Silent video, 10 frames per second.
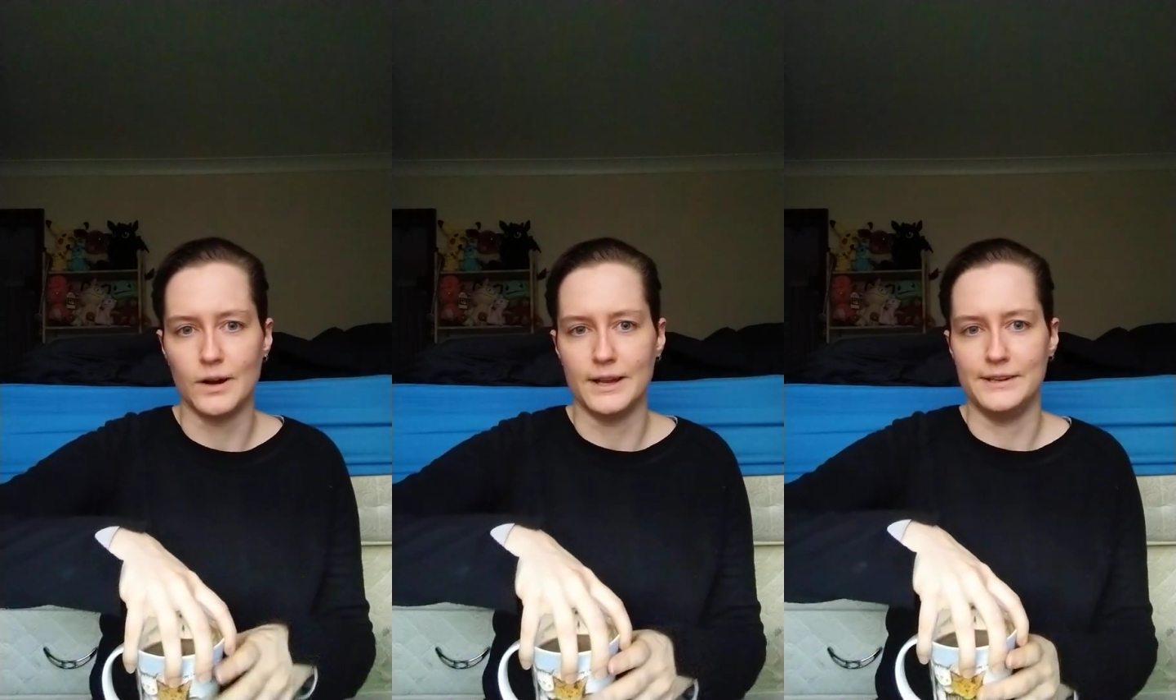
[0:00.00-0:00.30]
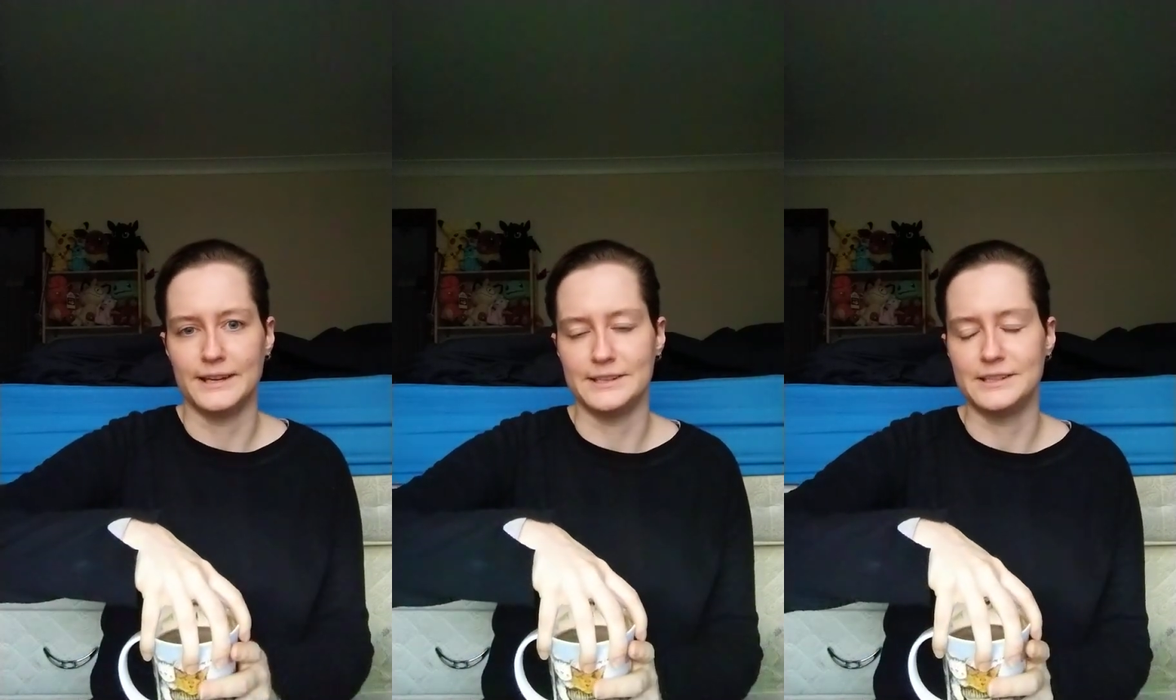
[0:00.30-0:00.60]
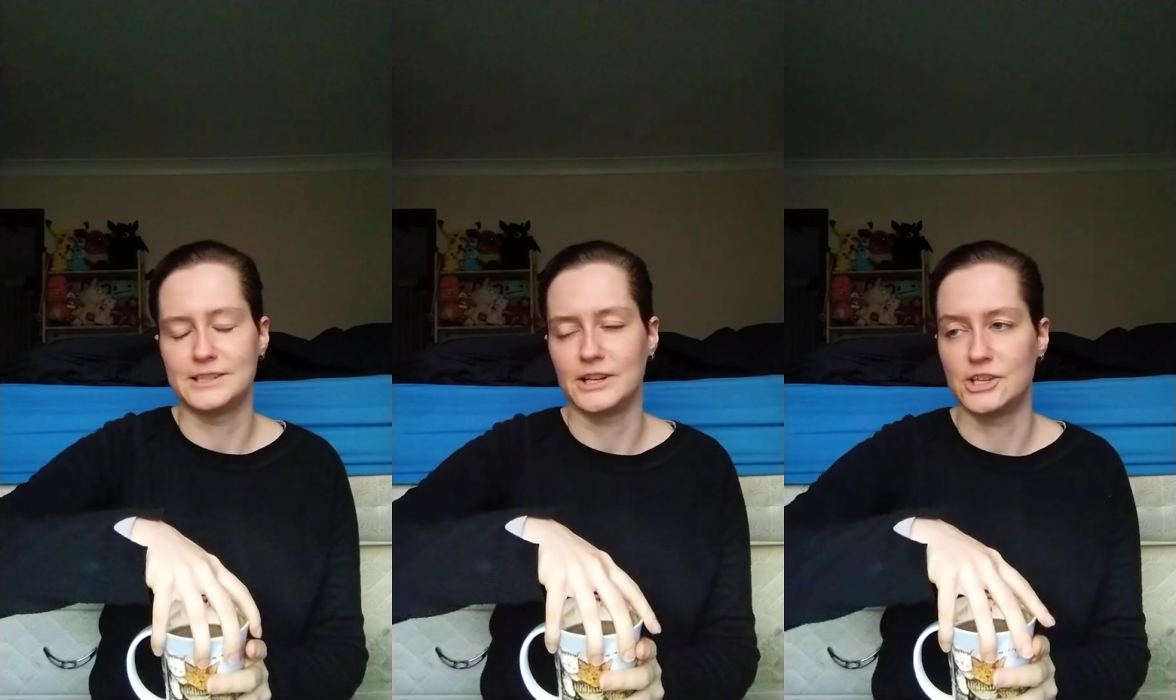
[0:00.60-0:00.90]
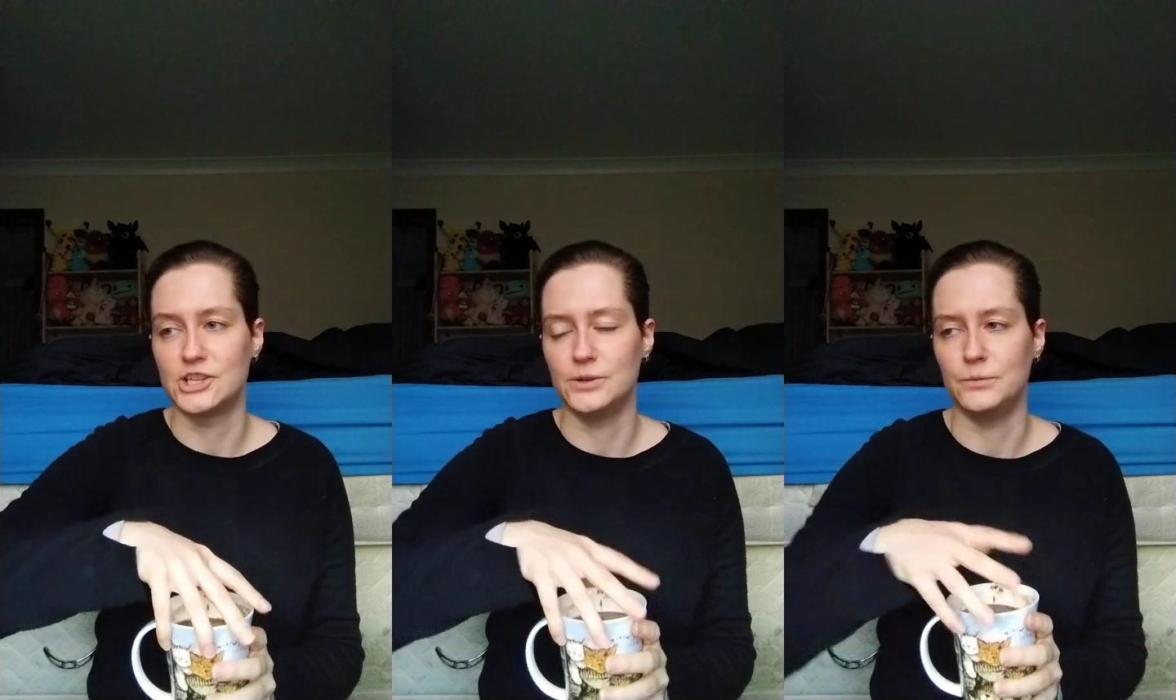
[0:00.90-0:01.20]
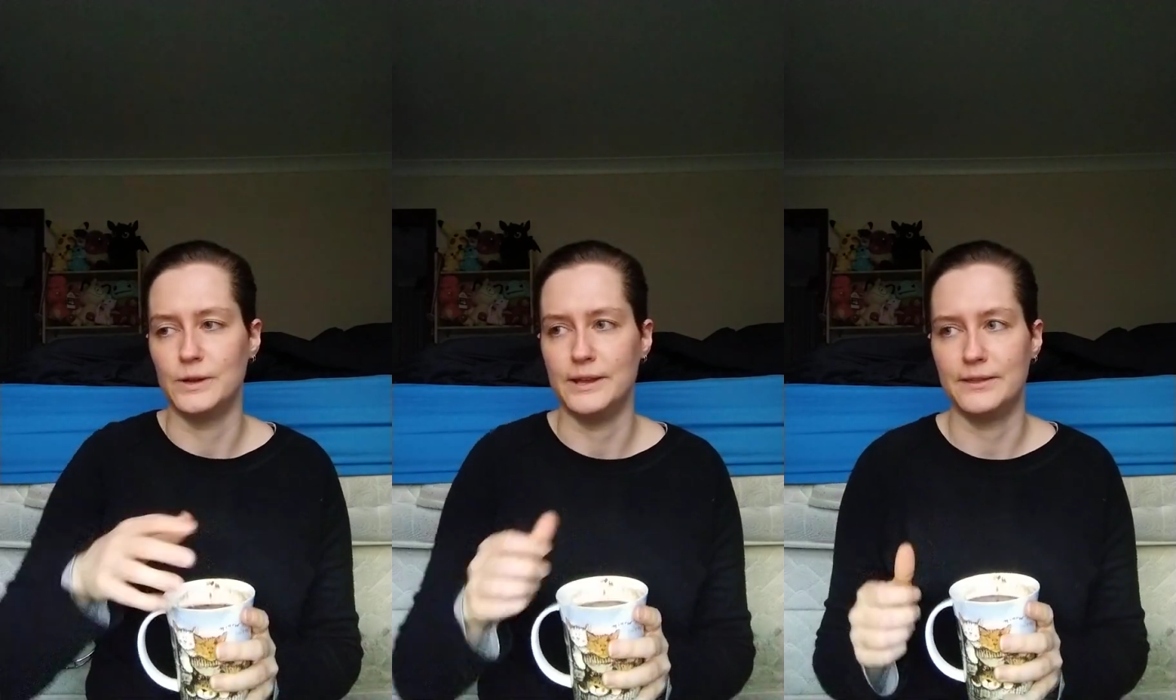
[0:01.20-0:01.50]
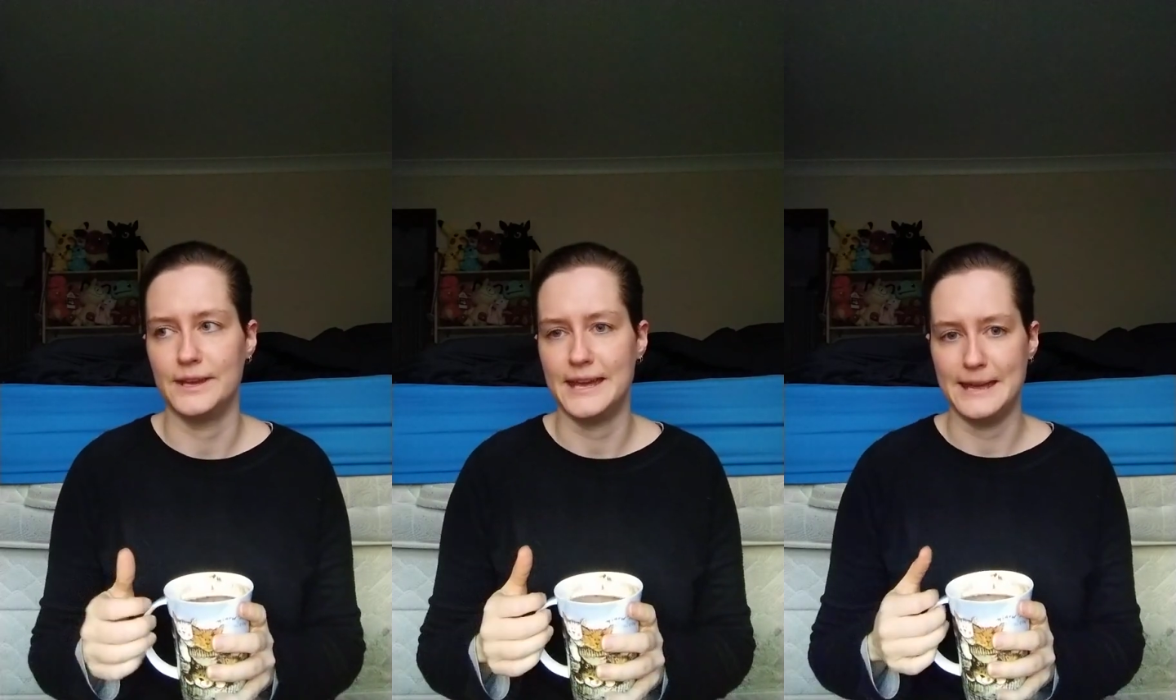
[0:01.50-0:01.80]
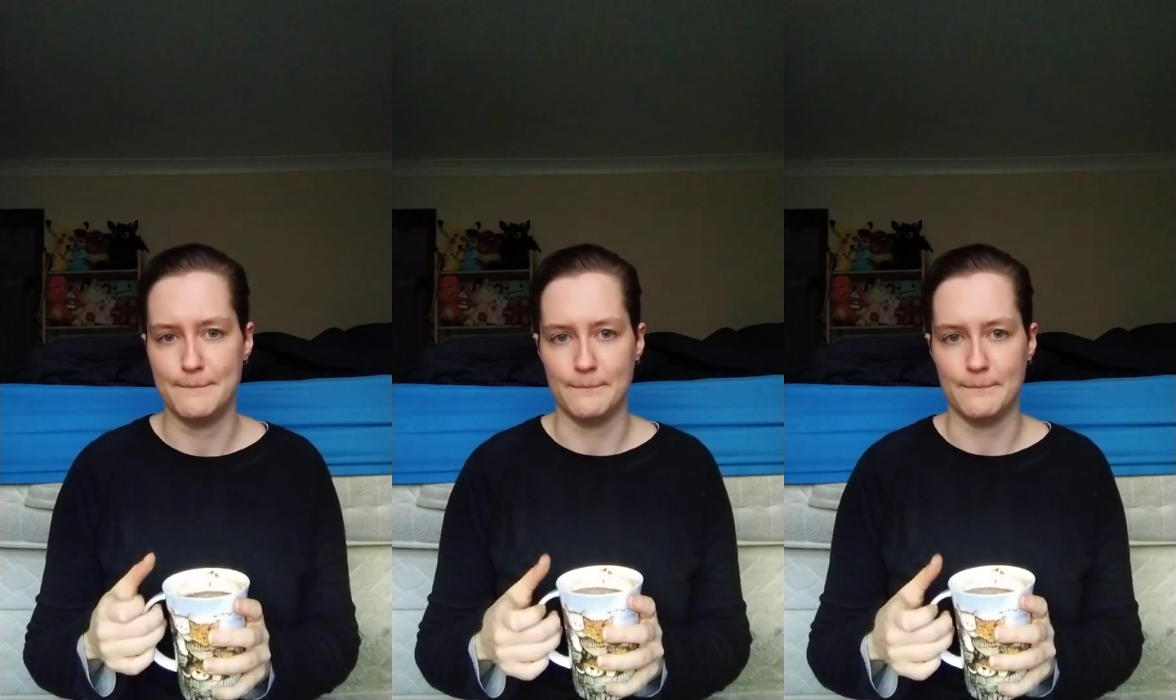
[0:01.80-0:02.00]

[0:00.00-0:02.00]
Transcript: I had had a discussion with him,